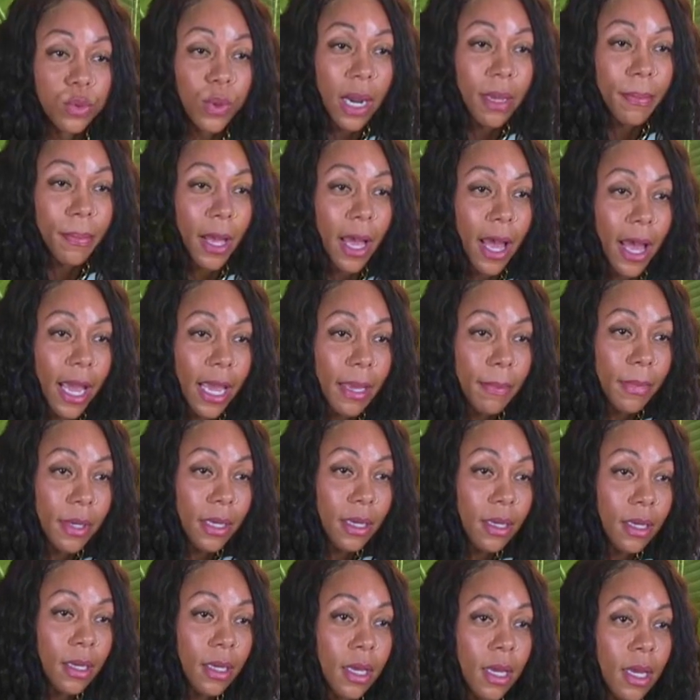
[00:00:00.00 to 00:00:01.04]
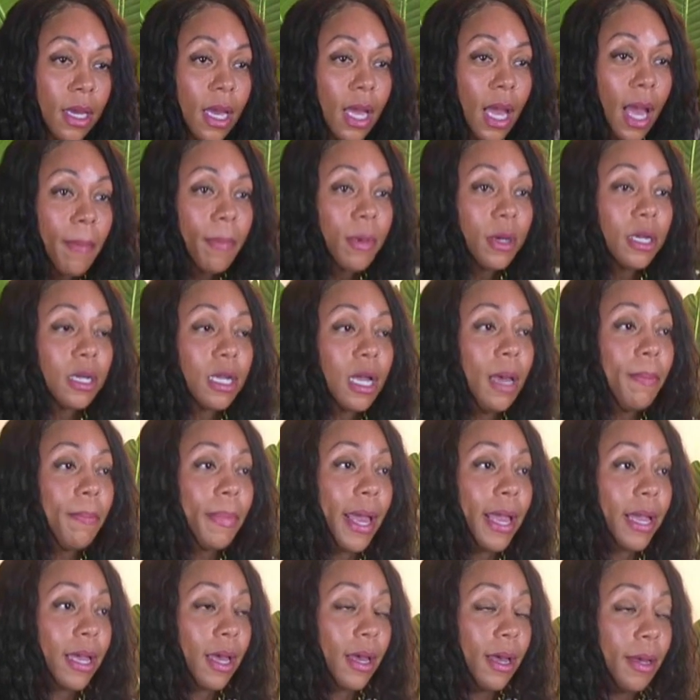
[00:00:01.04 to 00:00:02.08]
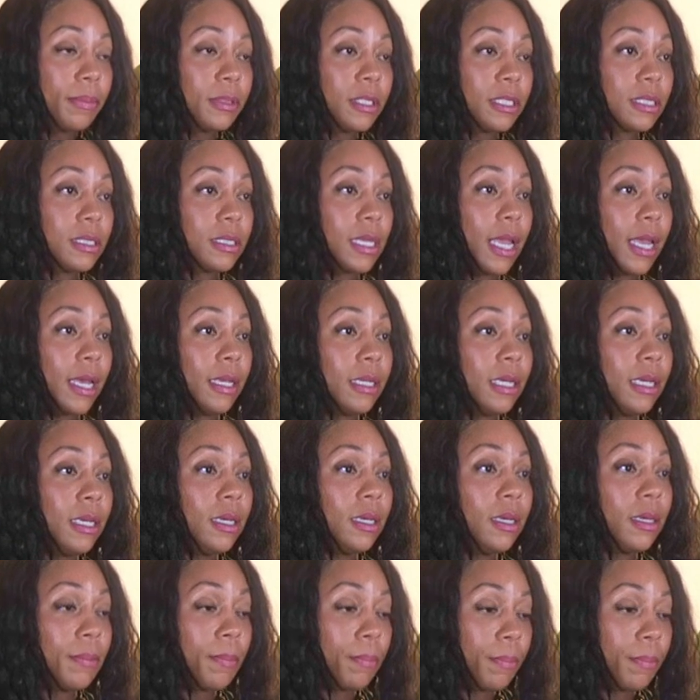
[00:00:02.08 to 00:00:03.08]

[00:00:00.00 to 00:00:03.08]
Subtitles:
right behind me. I'm gonna come back up to standing,